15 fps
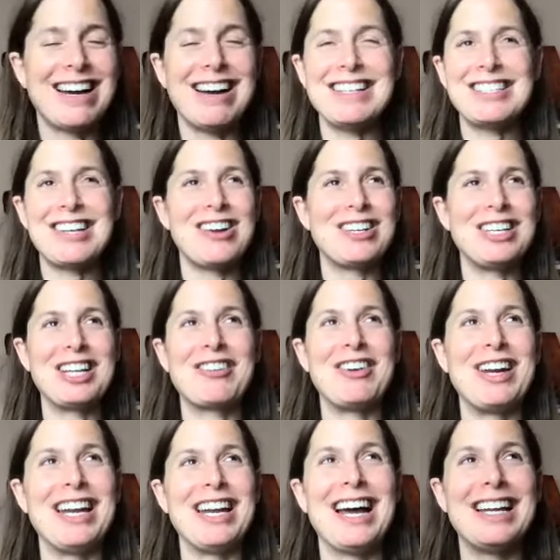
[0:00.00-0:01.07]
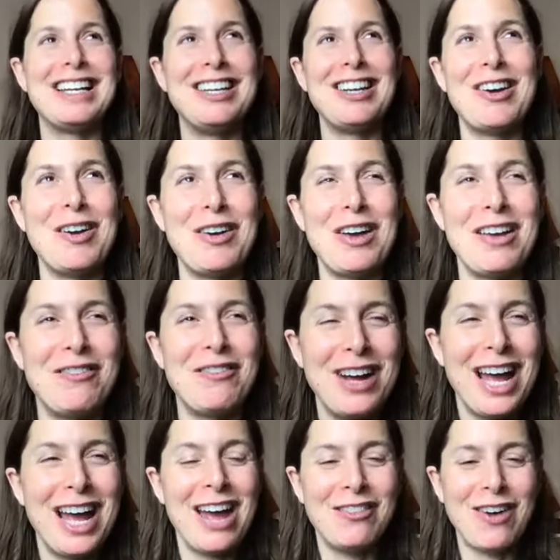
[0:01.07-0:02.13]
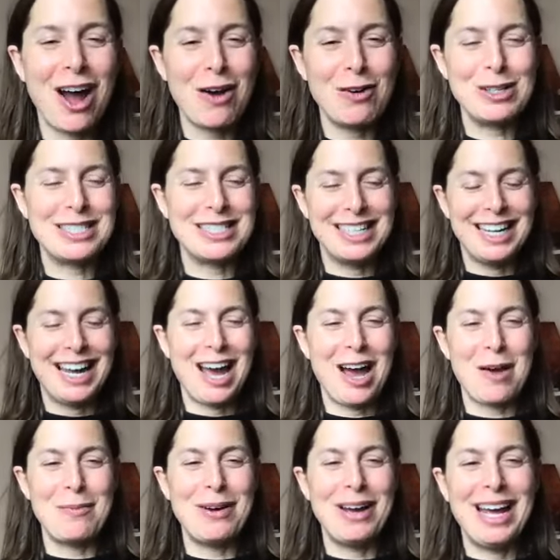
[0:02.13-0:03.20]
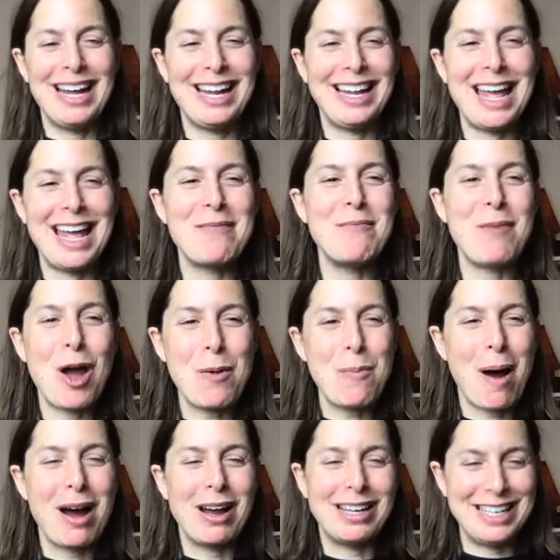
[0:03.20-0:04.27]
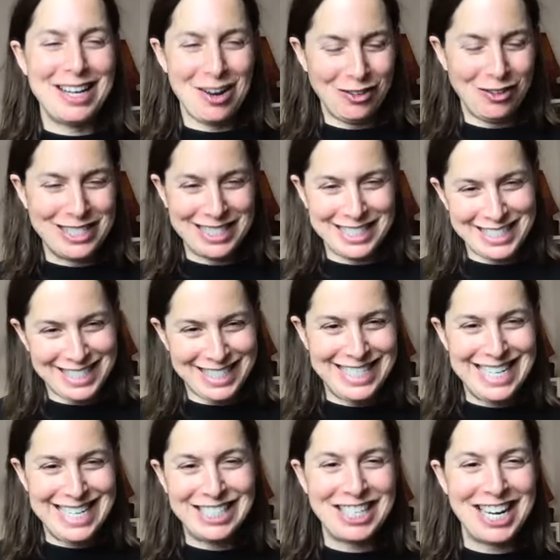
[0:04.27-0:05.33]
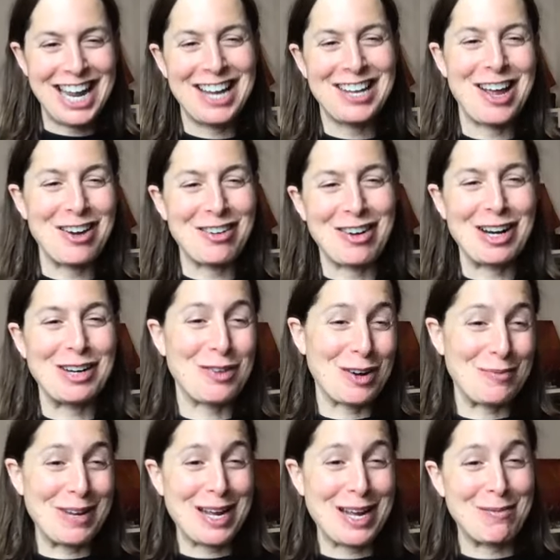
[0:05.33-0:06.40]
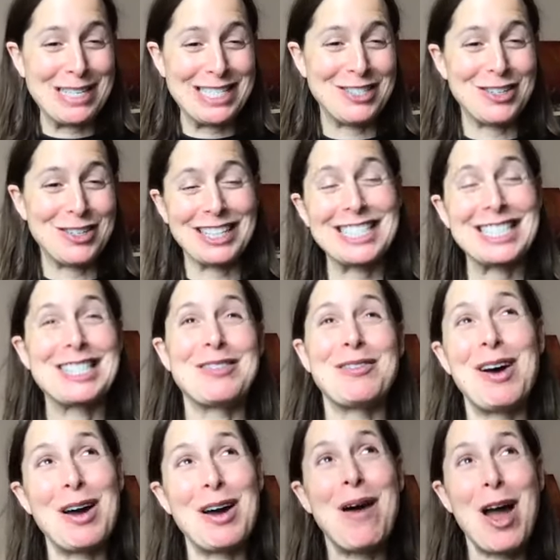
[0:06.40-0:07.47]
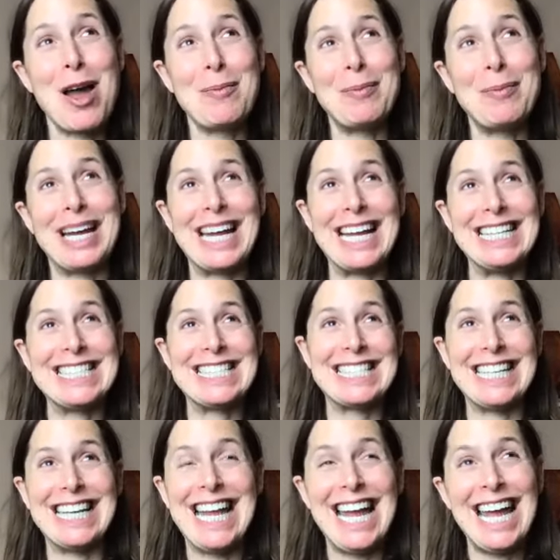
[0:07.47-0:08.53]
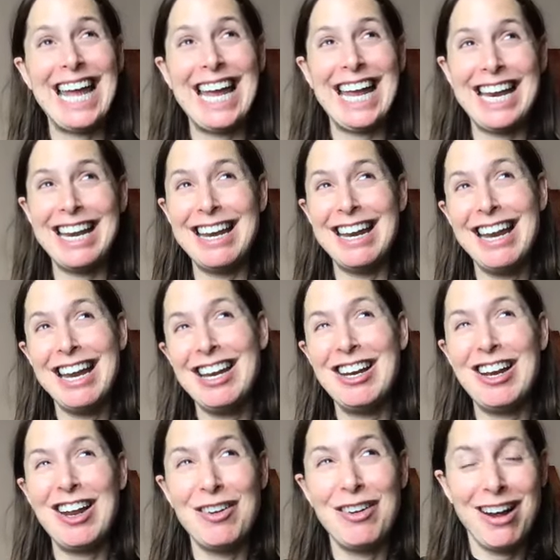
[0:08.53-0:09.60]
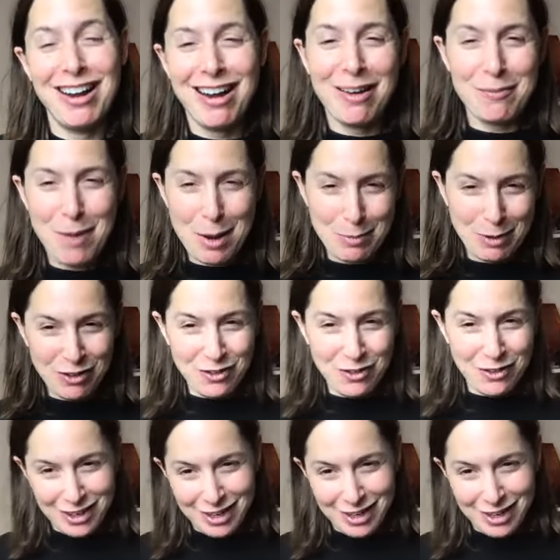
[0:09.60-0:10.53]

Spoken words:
I totally agree. And you know, if I was immobile enough to need chair yoga, I'd want to be coming to your classes. So what I'm hoping is that in, you know, maybe